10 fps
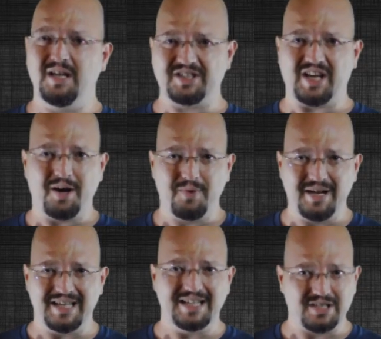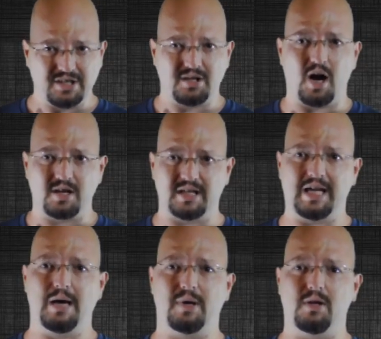Styrene is a toxic
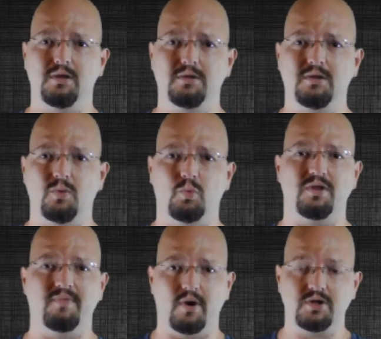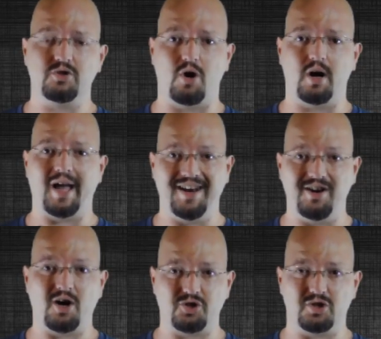chemical with a very strong and
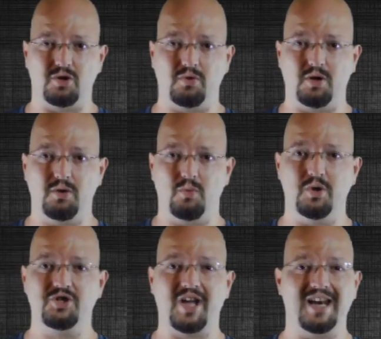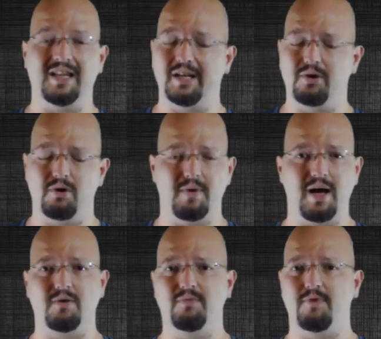noxious odor, which can linger
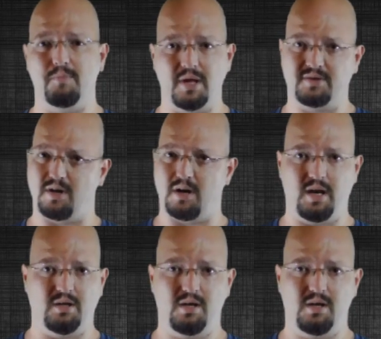around for months on end.